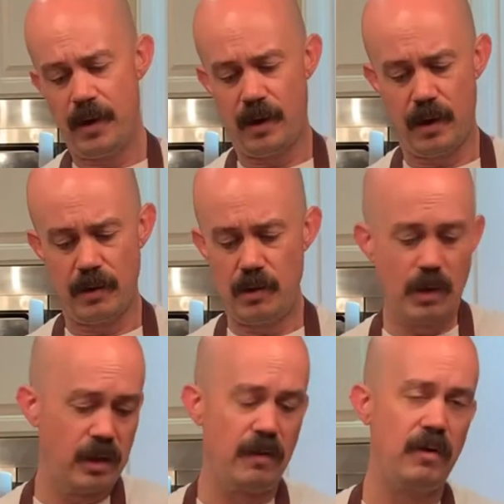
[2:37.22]
uh, you
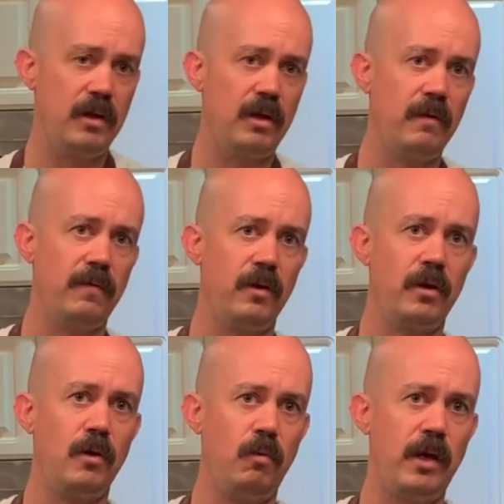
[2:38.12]
can leave it in there for
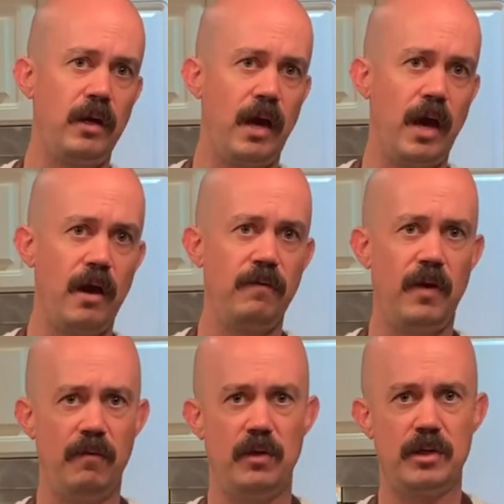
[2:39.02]
a good week and a half,
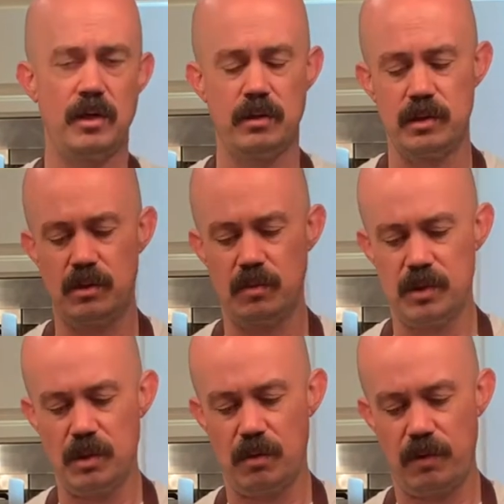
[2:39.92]
heavily salted, you'll be
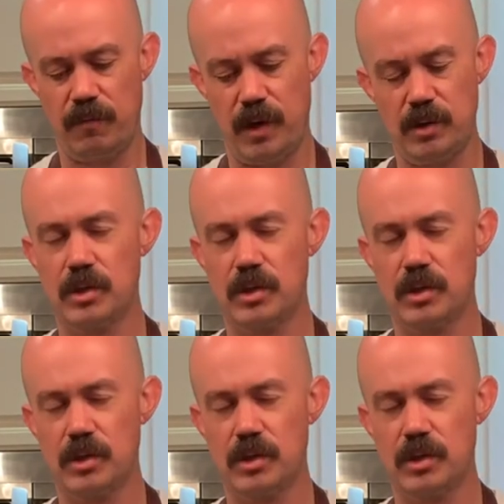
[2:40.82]
totally fine.